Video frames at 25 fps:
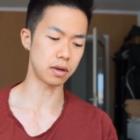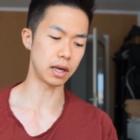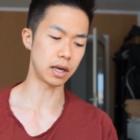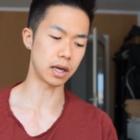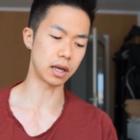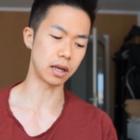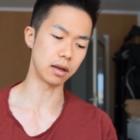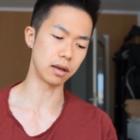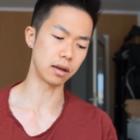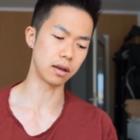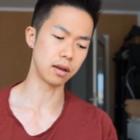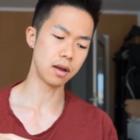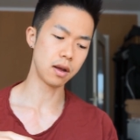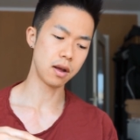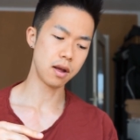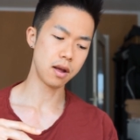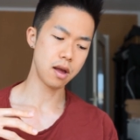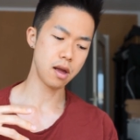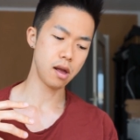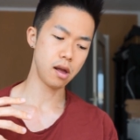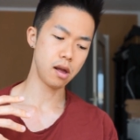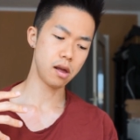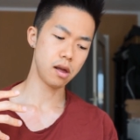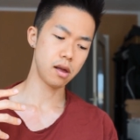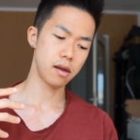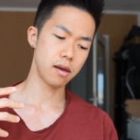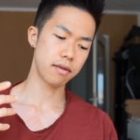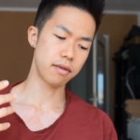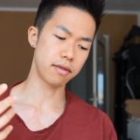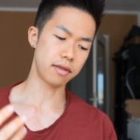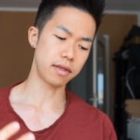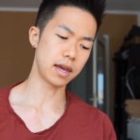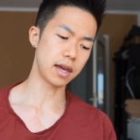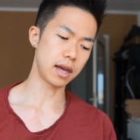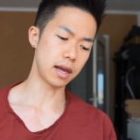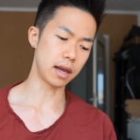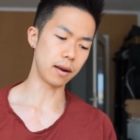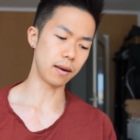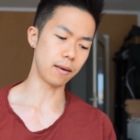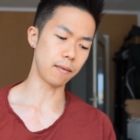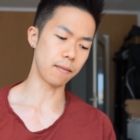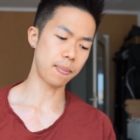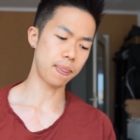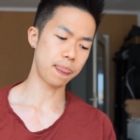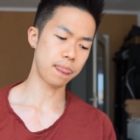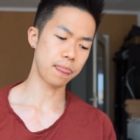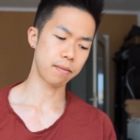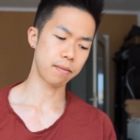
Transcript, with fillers: like you know, thing